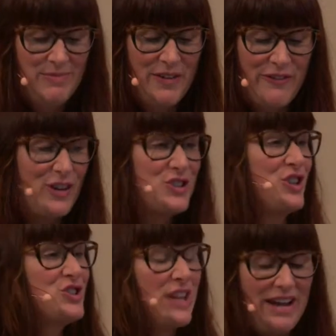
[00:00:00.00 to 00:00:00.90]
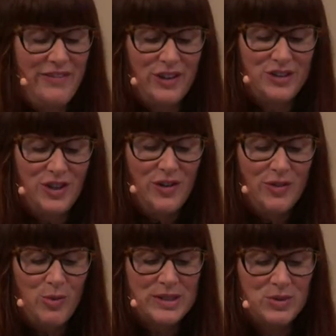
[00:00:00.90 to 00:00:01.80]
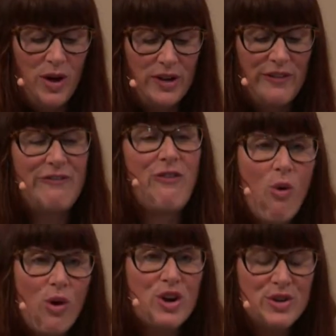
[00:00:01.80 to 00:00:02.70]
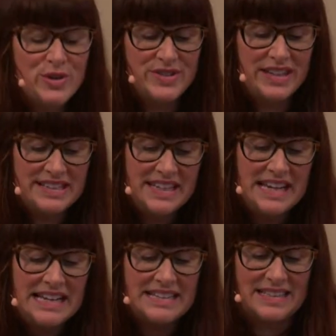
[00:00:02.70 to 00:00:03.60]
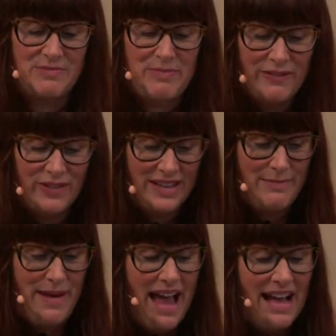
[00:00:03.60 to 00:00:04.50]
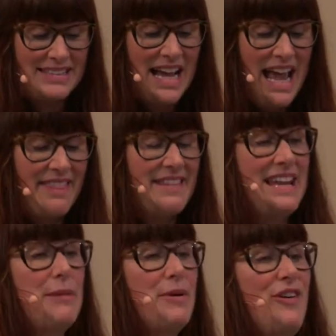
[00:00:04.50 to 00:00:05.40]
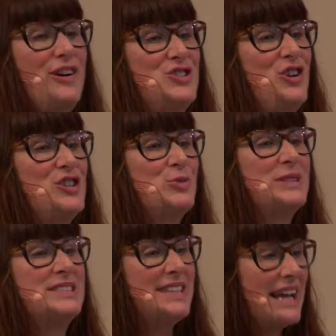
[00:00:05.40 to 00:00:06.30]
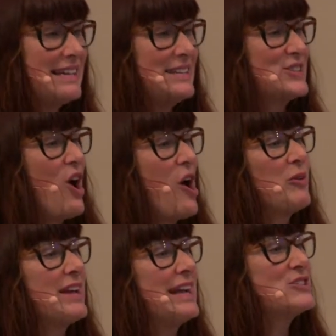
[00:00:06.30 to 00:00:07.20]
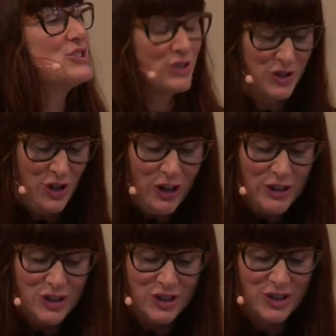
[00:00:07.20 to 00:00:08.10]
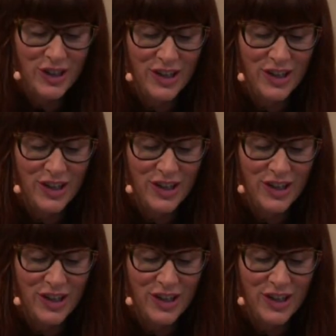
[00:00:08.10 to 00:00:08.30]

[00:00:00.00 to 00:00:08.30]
The first church I ever served was one of 4 UCCs in Beverly, Mass. The name of our church was Second Congregational Church.